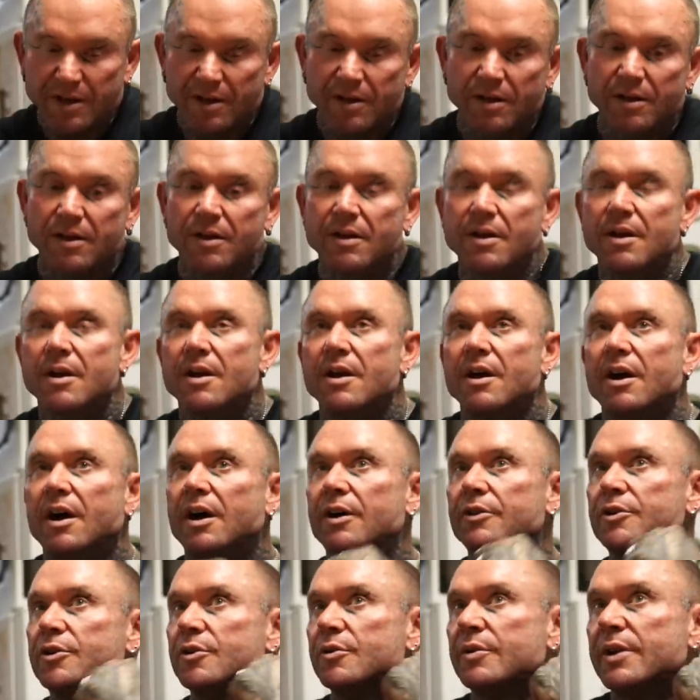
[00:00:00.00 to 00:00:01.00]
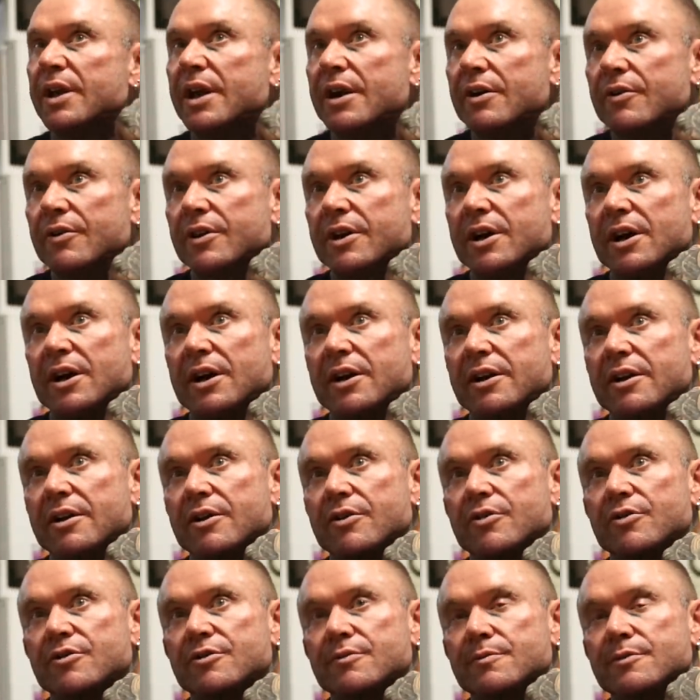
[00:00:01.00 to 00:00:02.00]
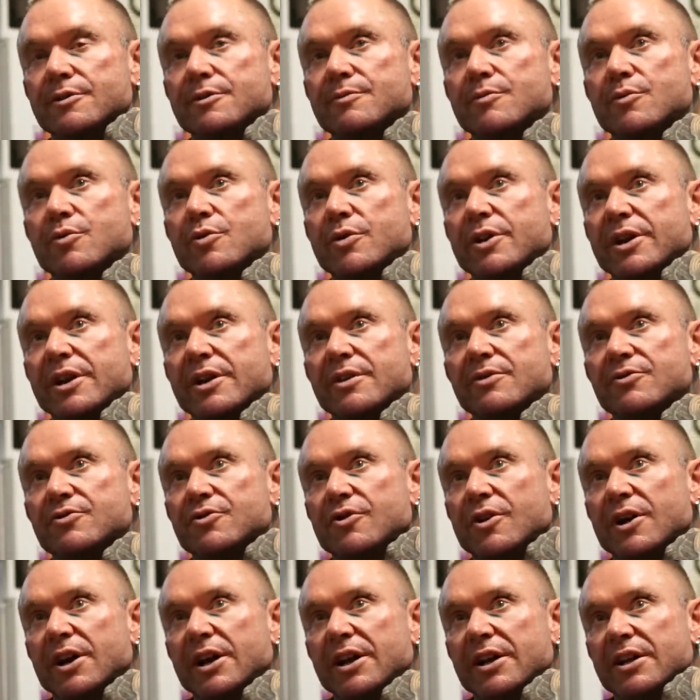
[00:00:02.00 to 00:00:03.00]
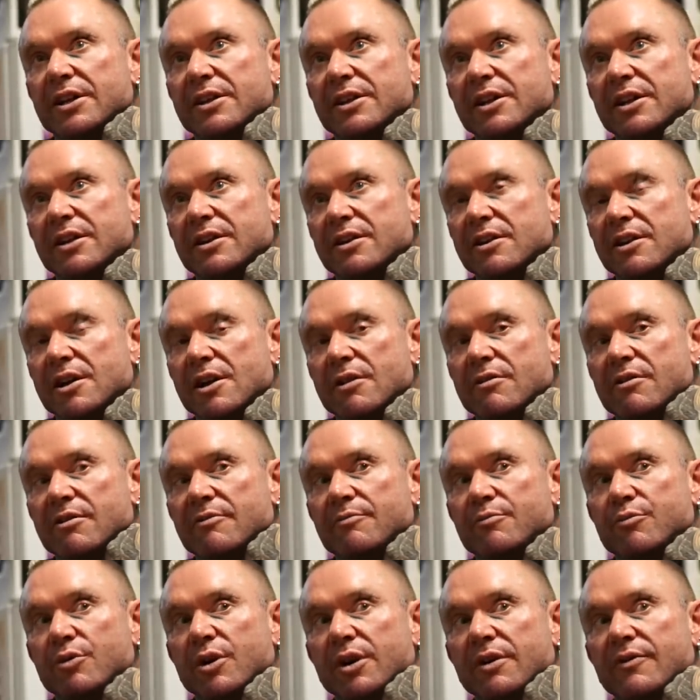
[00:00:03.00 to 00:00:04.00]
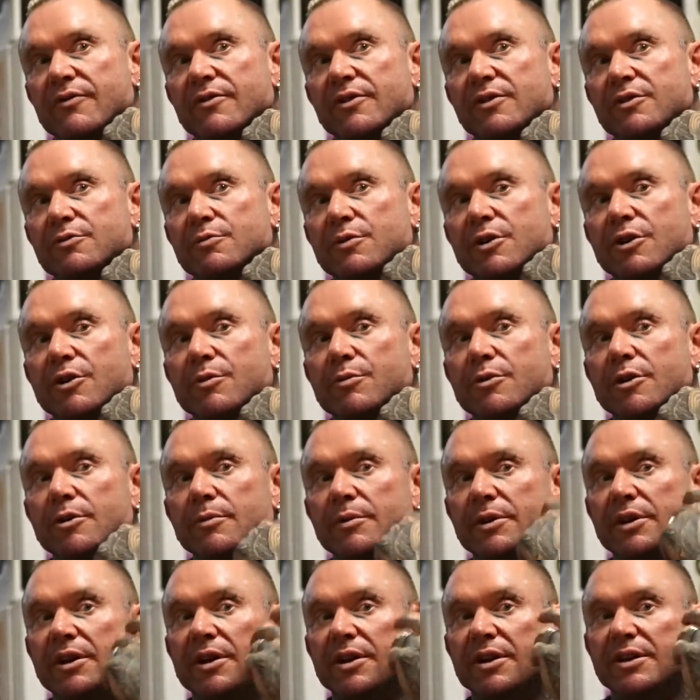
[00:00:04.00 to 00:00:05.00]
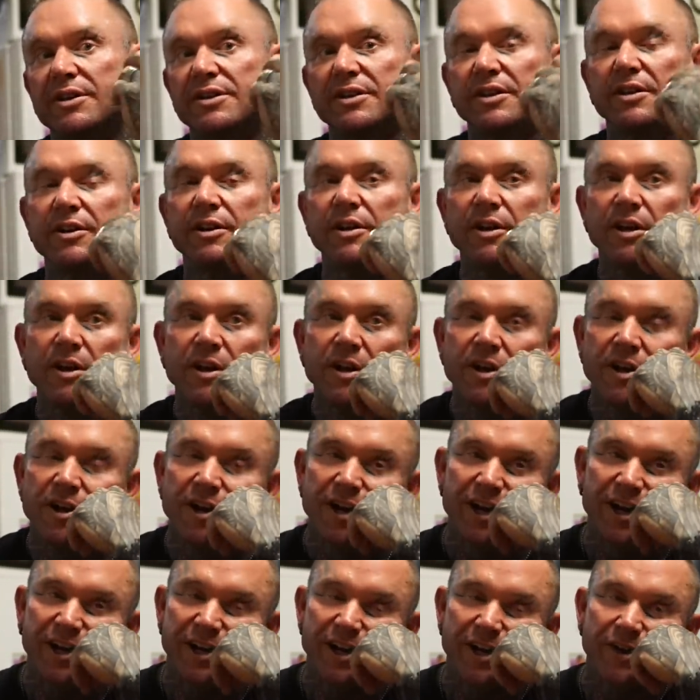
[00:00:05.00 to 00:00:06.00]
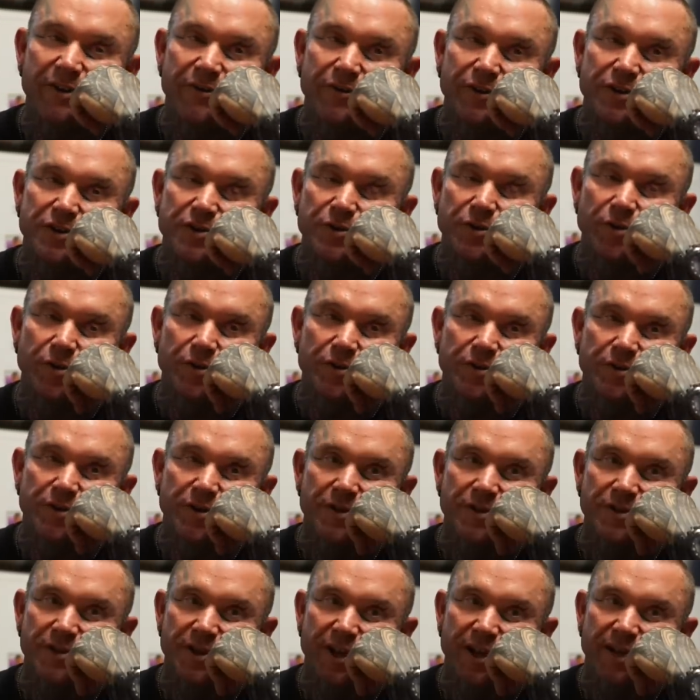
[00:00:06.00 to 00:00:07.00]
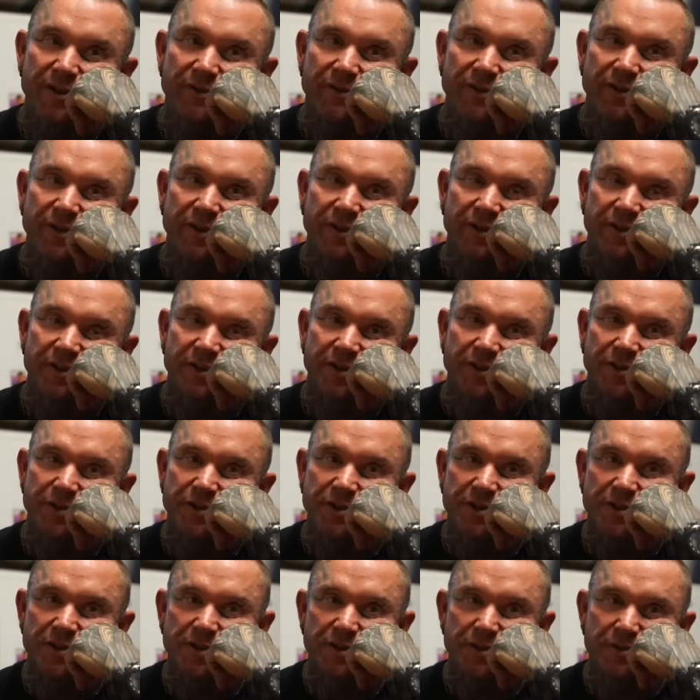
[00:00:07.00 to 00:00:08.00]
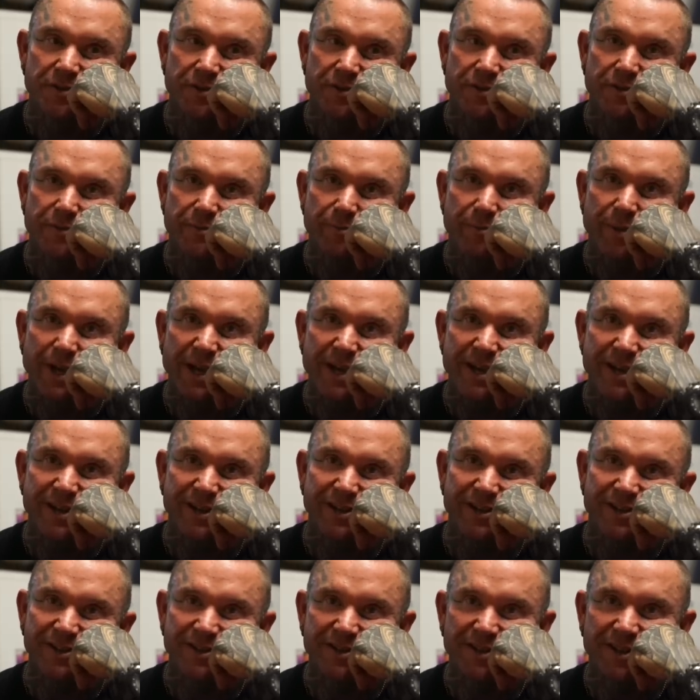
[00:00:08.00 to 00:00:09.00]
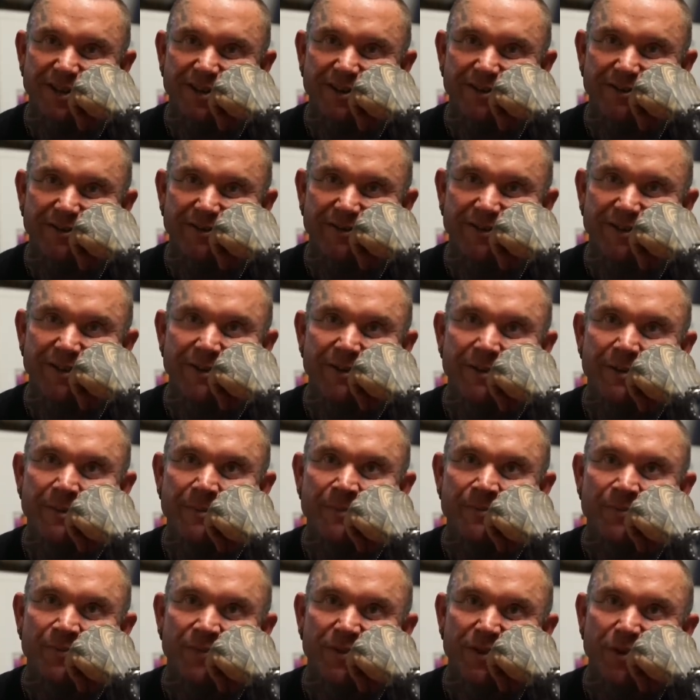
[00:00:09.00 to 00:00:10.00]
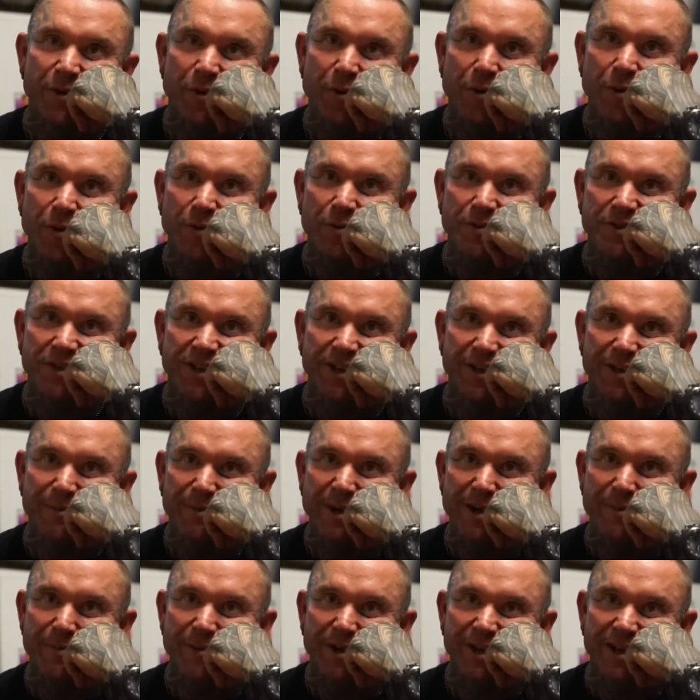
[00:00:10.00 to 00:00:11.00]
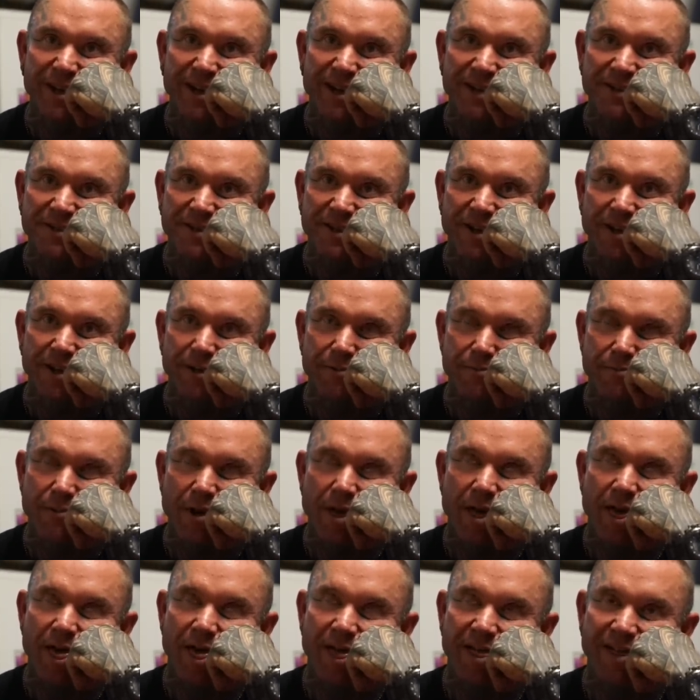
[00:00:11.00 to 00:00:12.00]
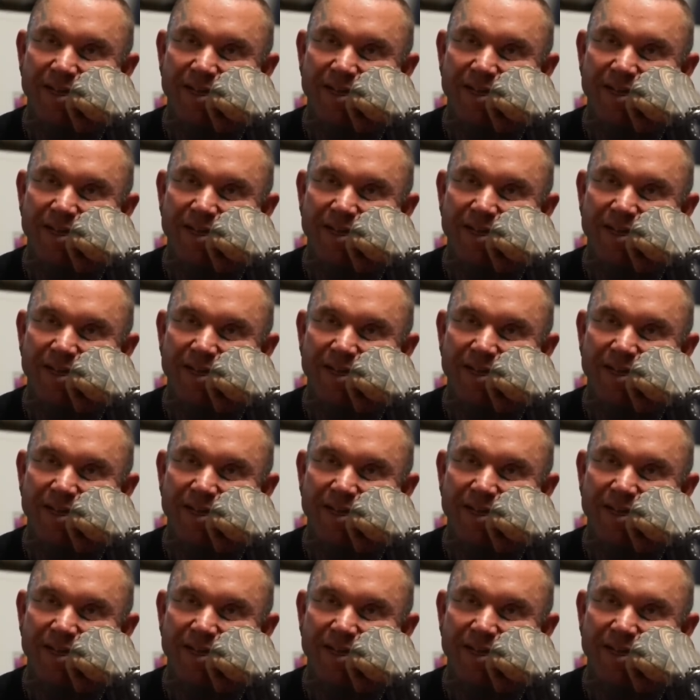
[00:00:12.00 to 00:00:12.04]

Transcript: both? I'll do an hour of cardio Christmas morning and train and then go have breakfast where I'll probably, like I said, I know for sure as soon as I have sausages or bacon and stuff, the oil's going to make my guts go bad.